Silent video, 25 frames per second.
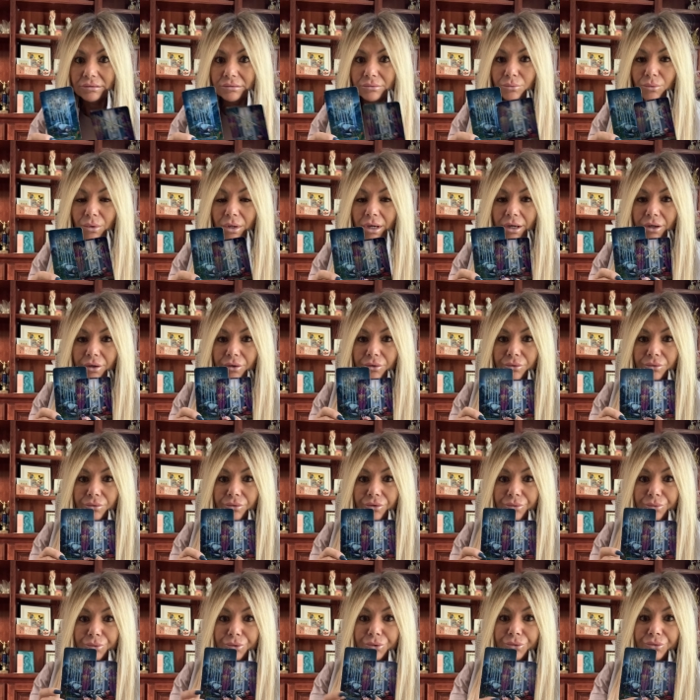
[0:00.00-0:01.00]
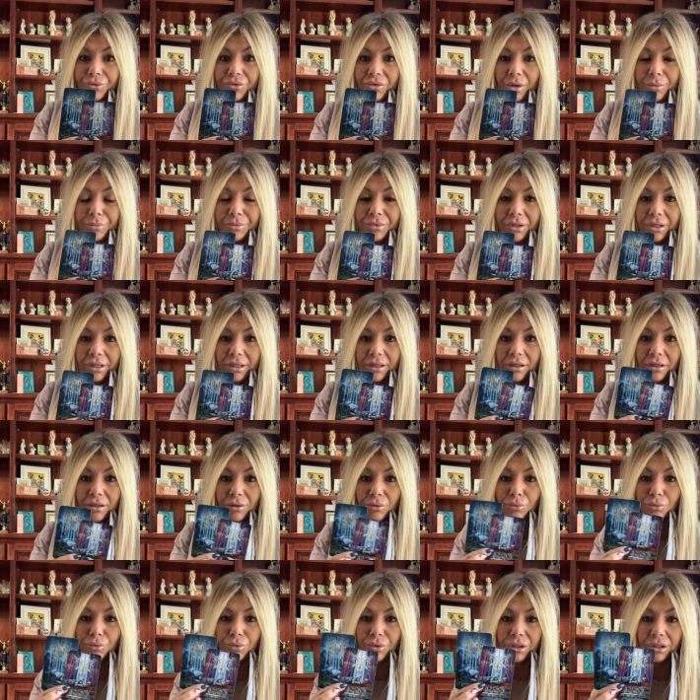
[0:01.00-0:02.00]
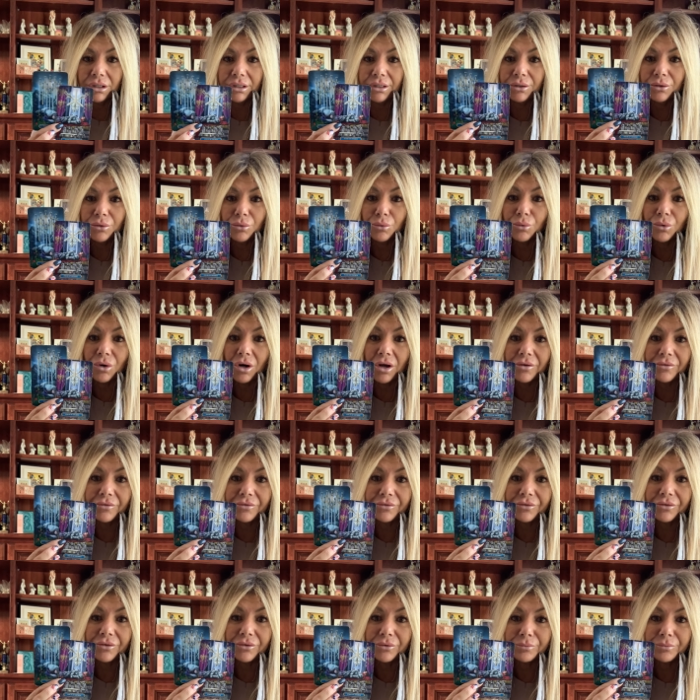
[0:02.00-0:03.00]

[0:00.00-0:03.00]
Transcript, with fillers: wow through something really rough